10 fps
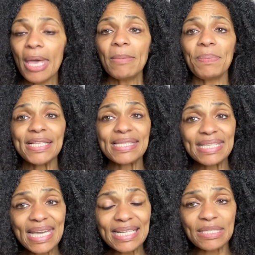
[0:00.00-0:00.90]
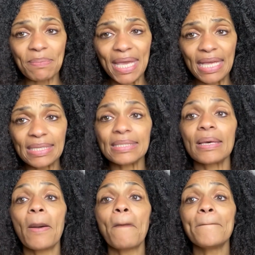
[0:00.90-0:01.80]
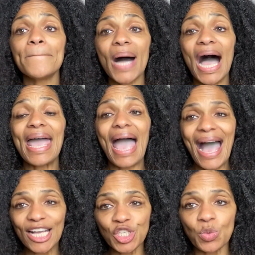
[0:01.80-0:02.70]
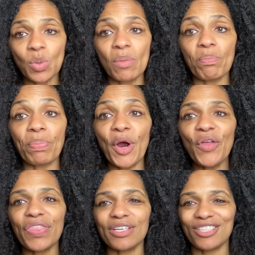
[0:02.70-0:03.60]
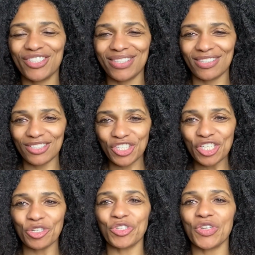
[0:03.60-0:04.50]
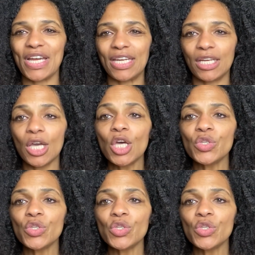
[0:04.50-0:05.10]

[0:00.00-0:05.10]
Petite means my actual birth children.